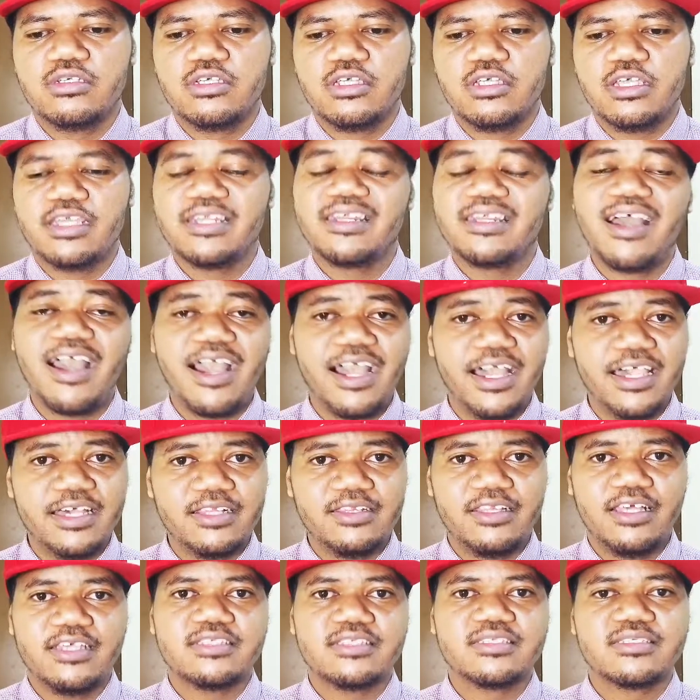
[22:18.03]
and
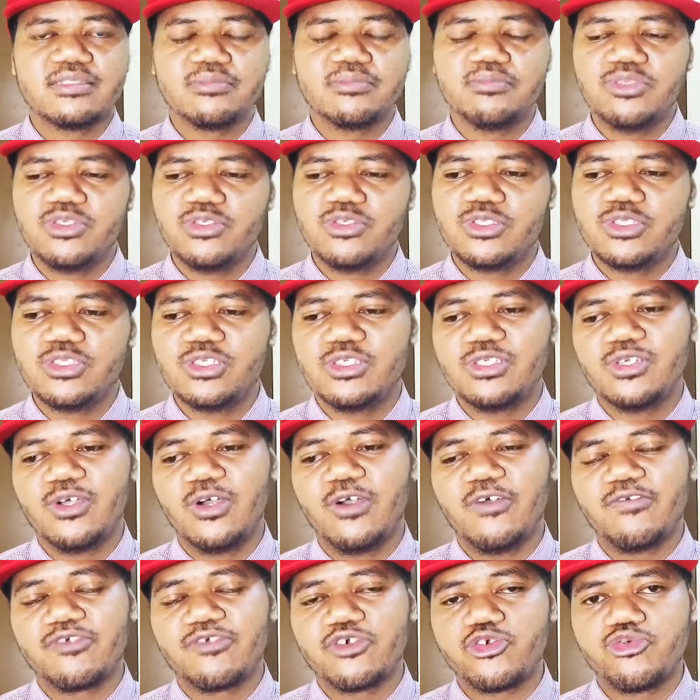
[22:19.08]
highlights the beauty
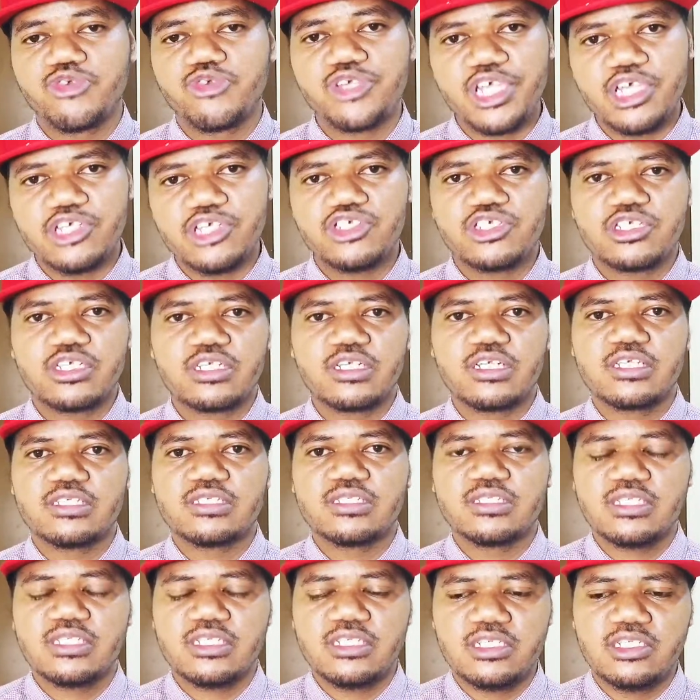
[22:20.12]
of creation as
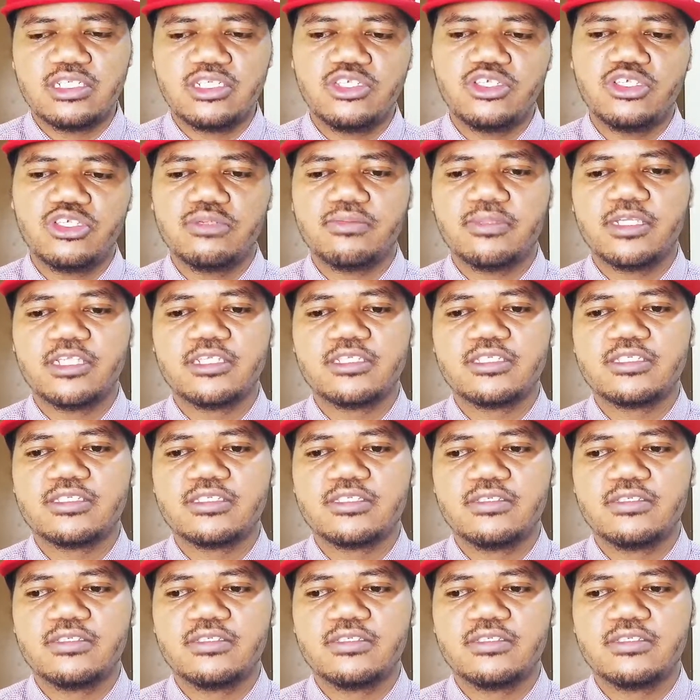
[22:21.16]
seen in humans,